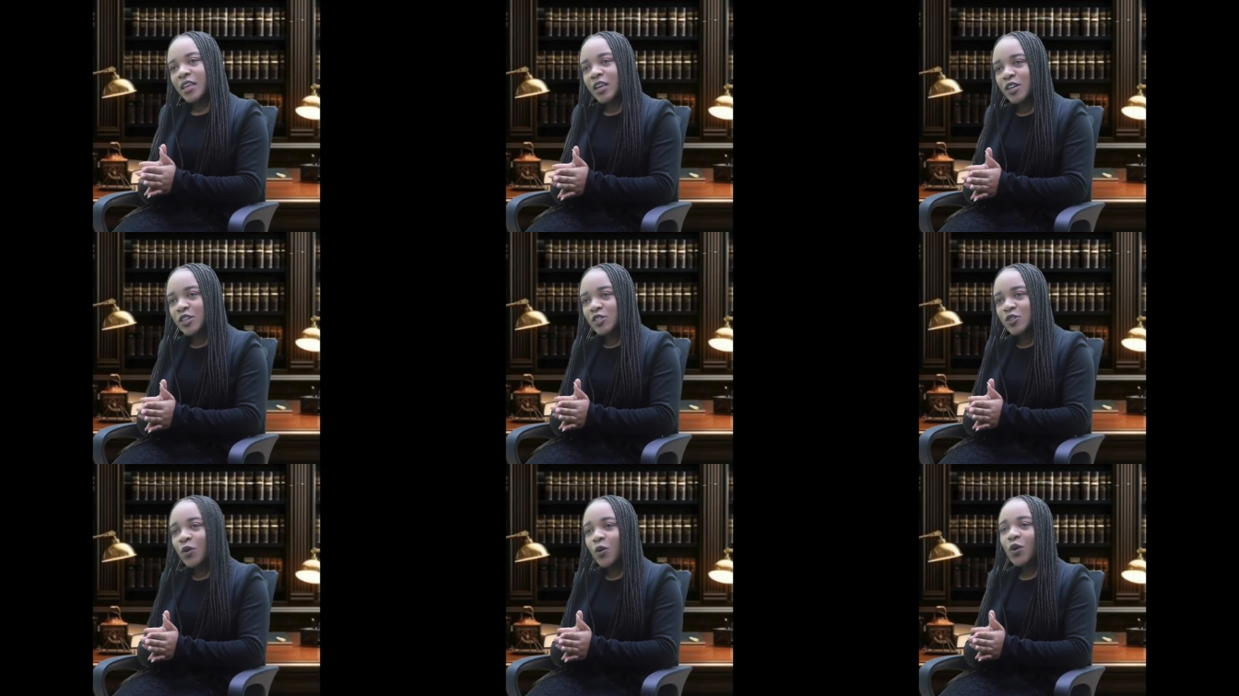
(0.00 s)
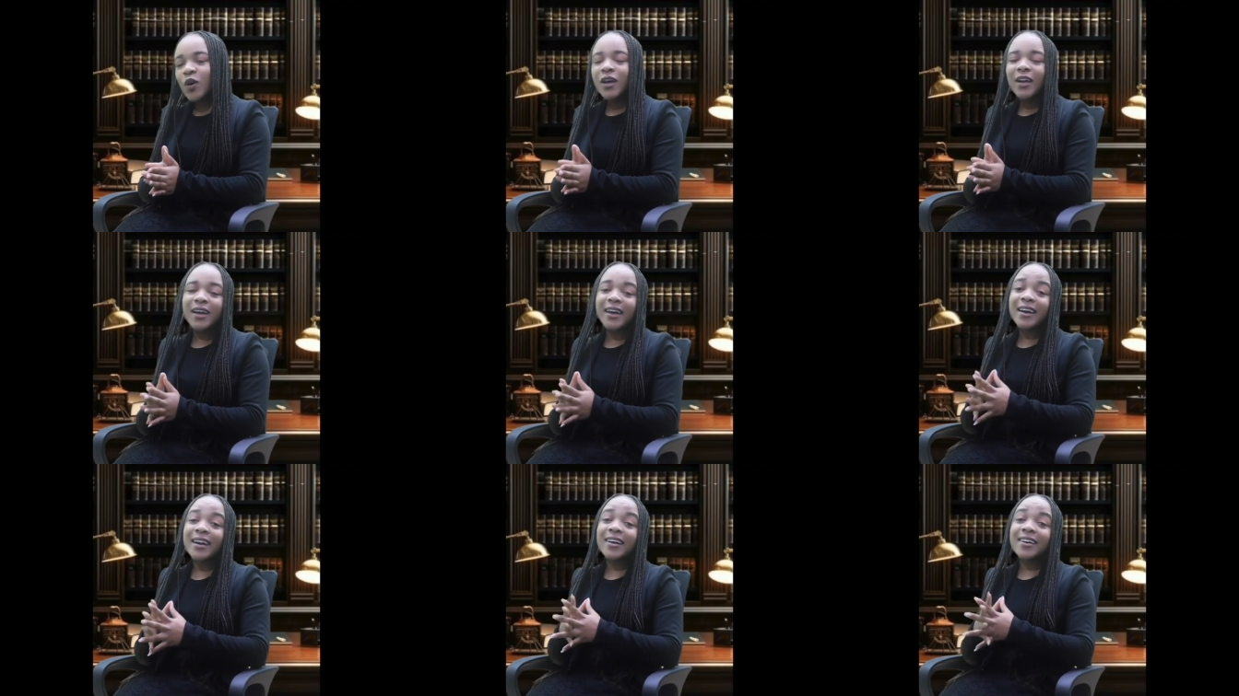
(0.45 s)
So,
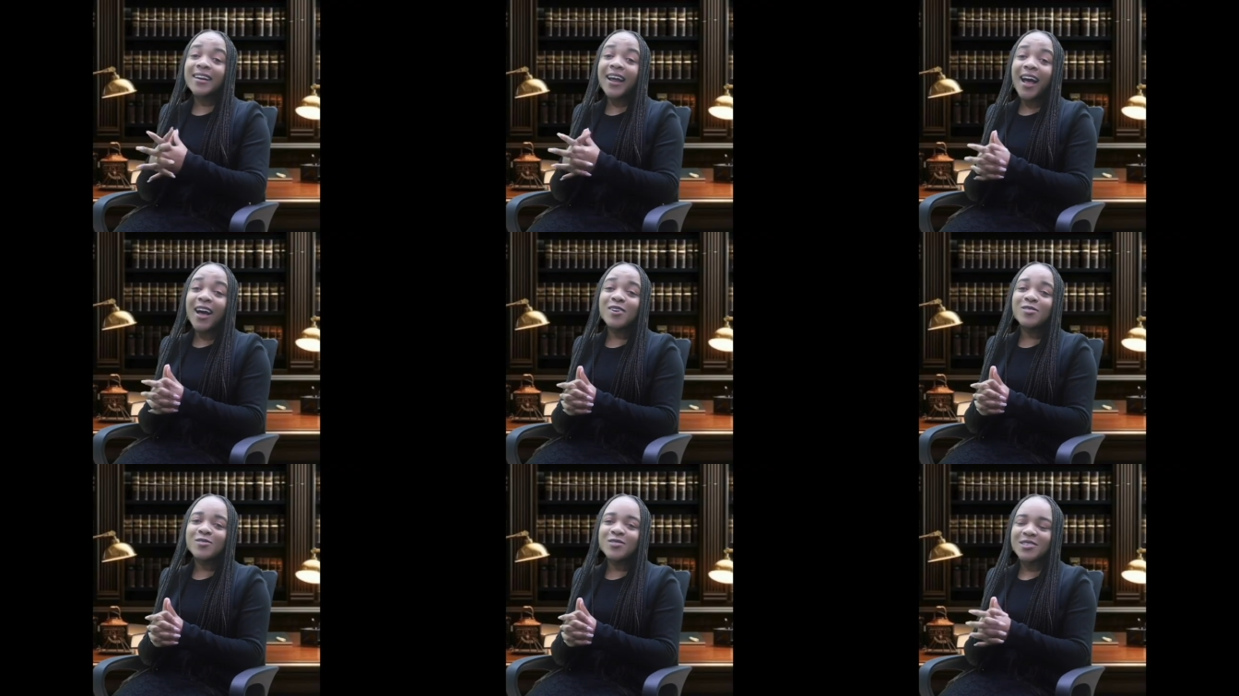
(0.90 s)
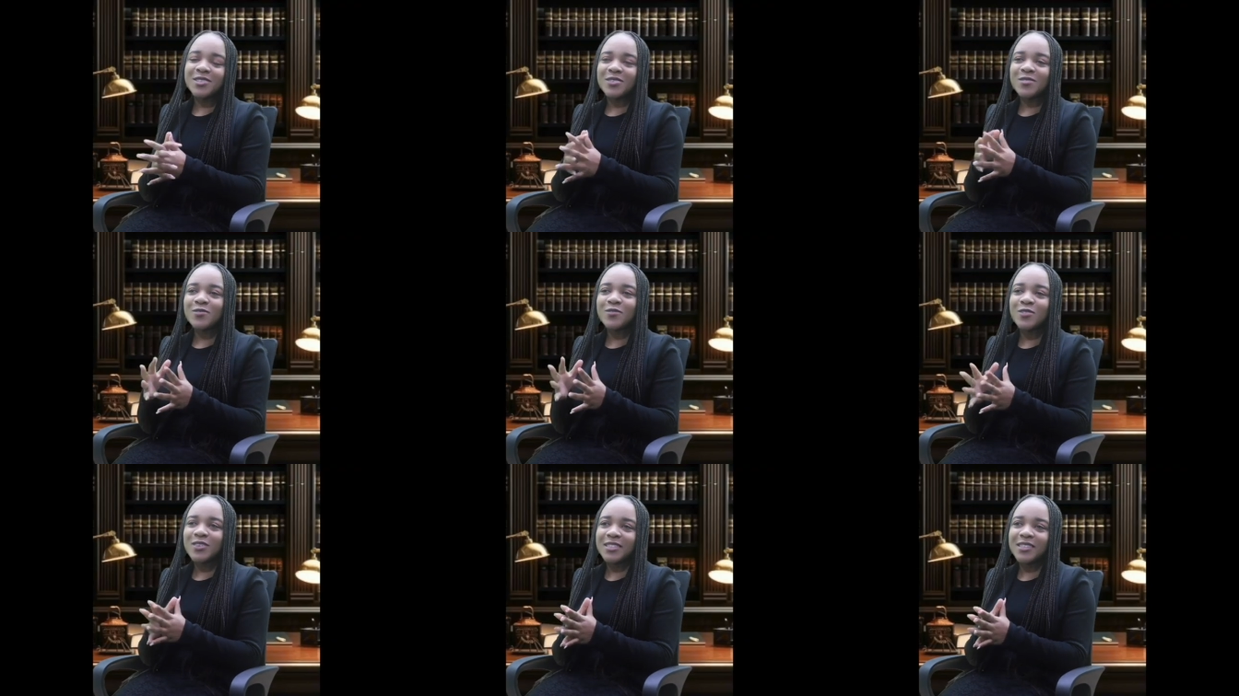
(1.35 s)
grounds
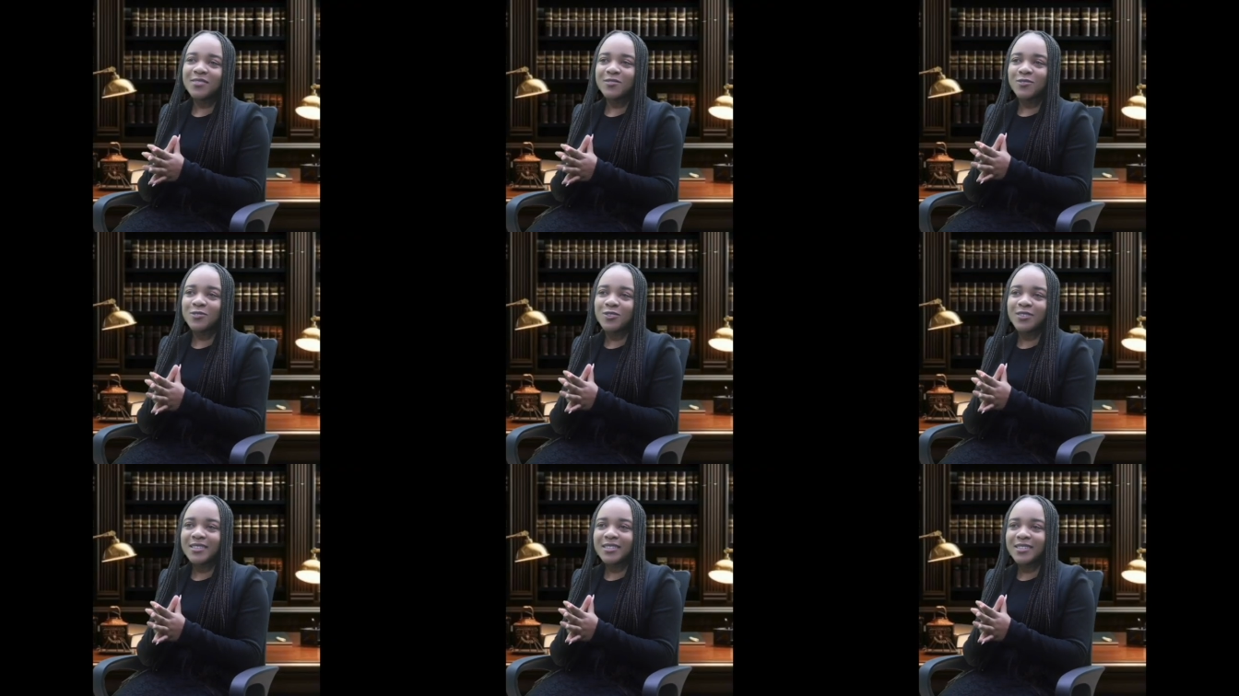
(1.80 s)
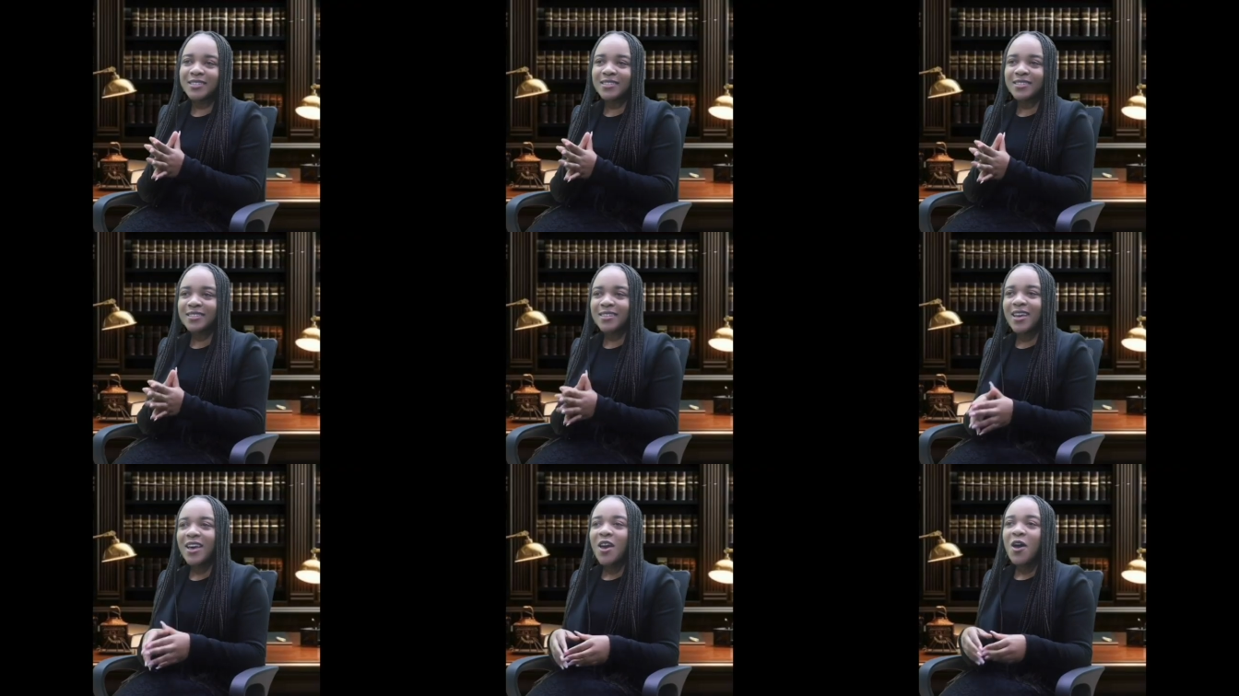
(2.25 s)
for divorce.
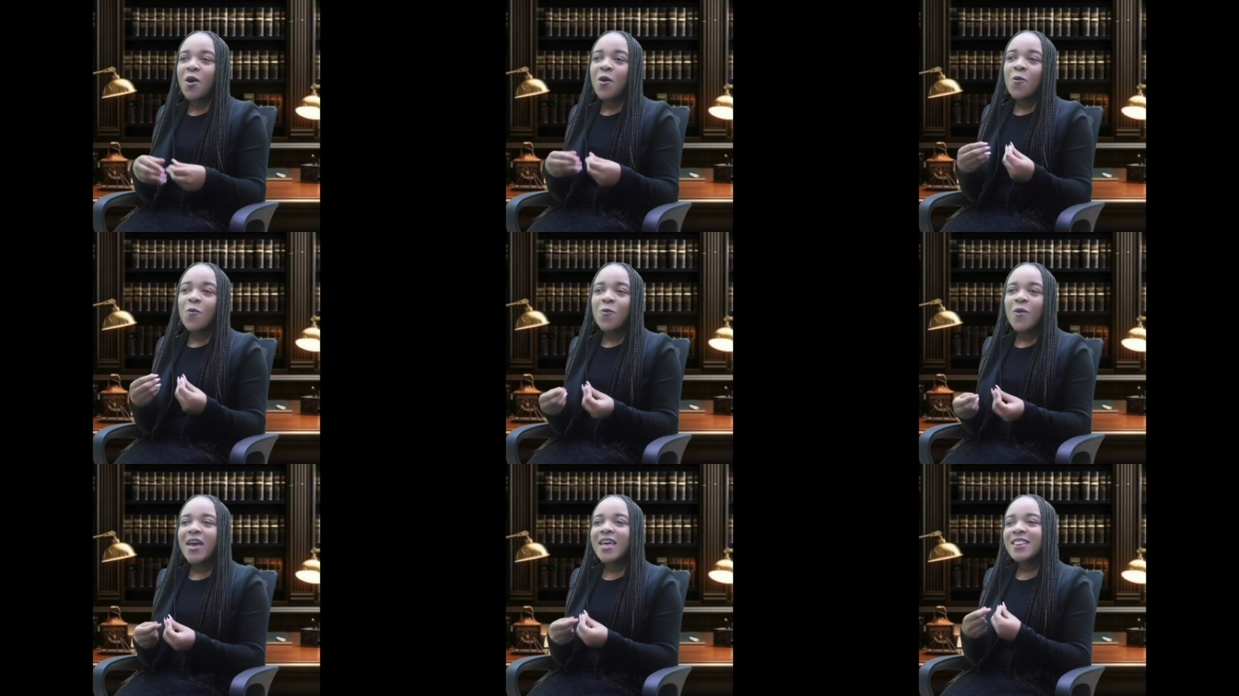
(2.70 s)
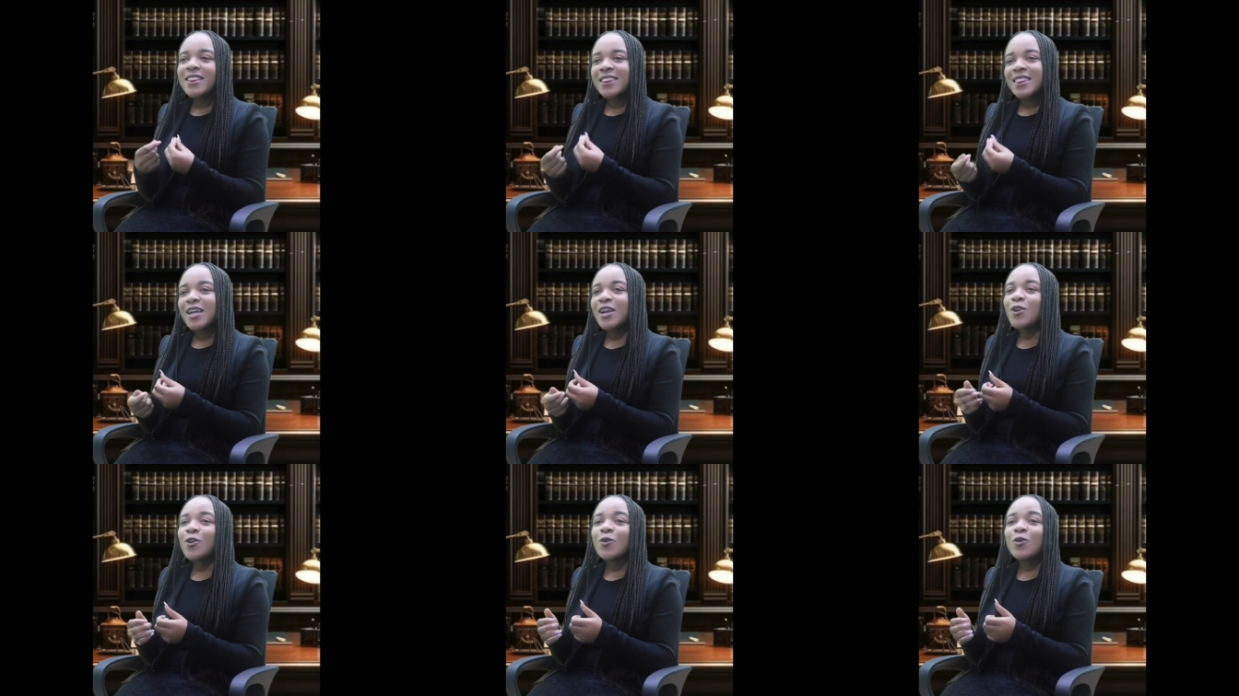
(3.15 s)
When
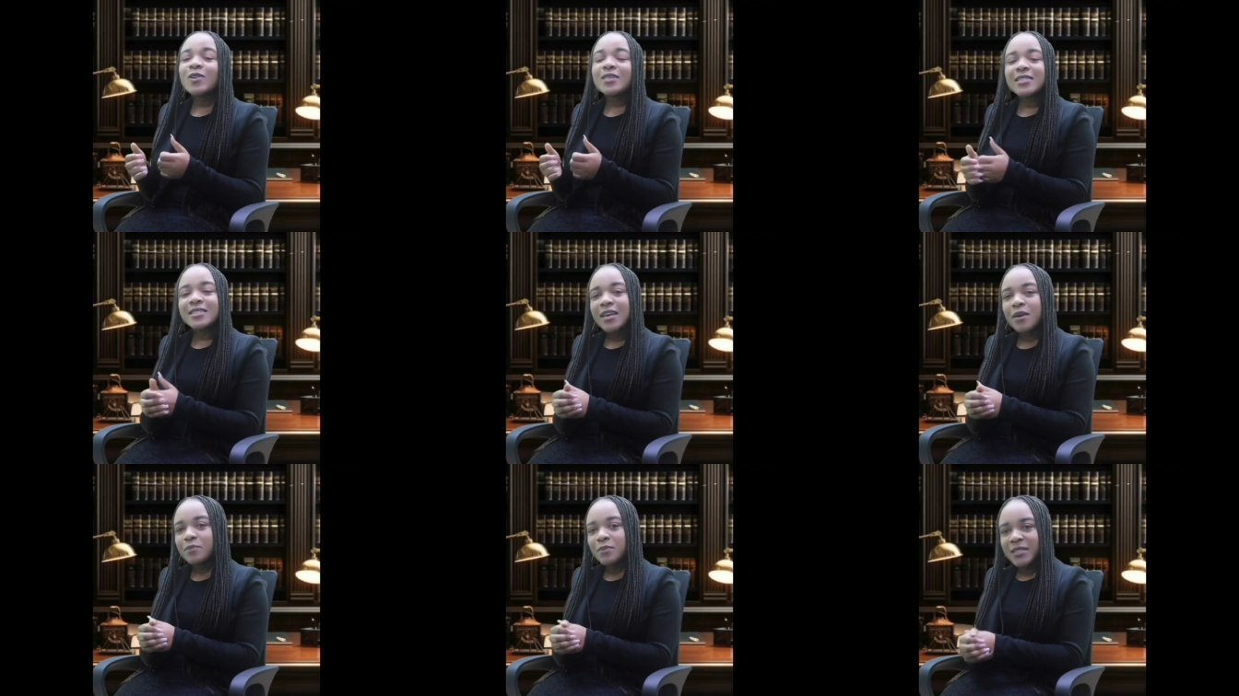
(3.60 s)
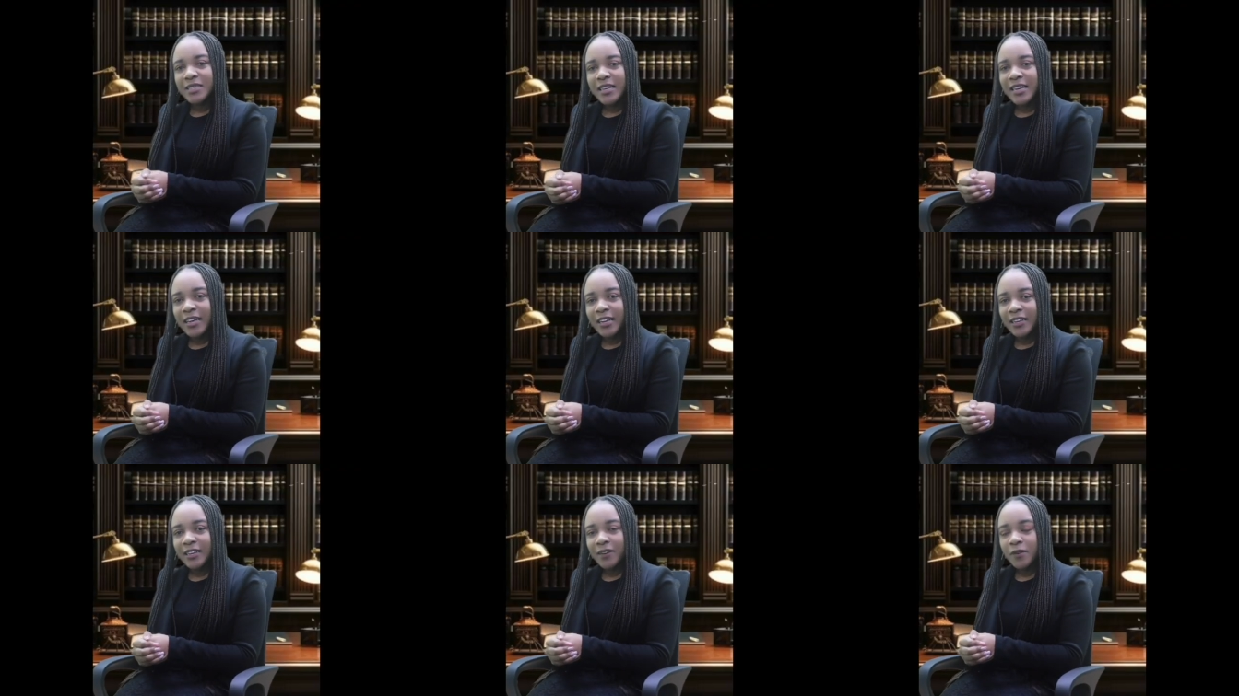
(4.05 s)
the law steps
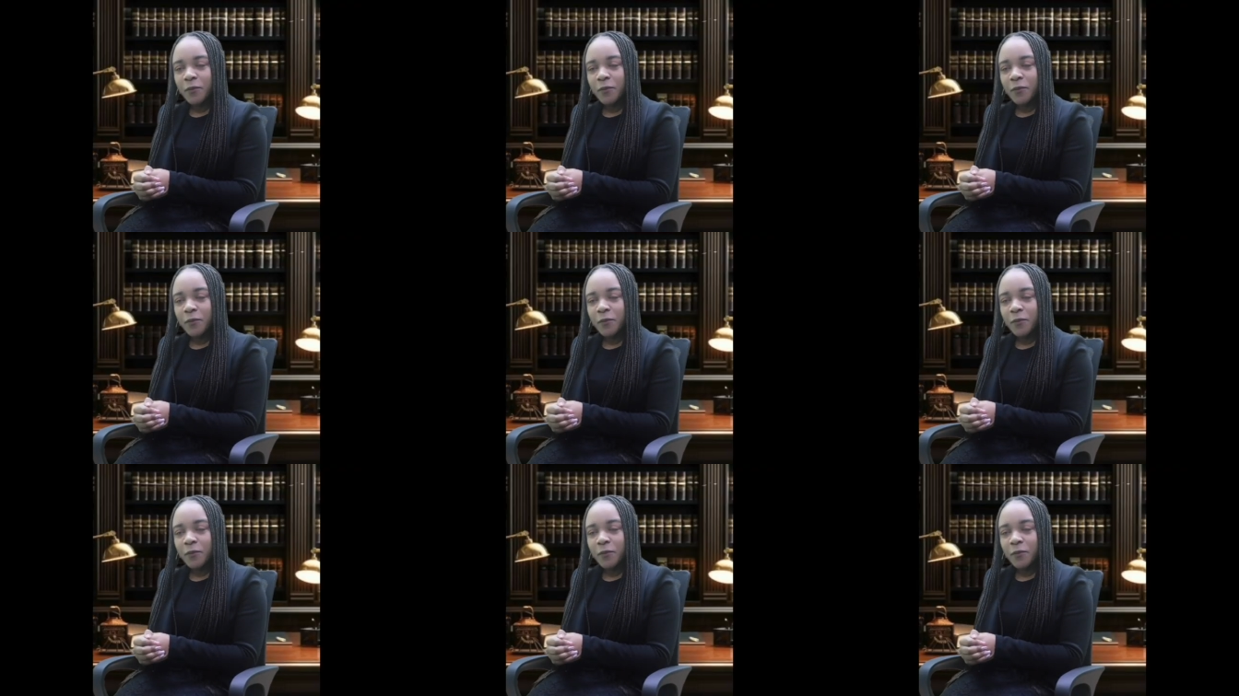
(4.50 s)
in.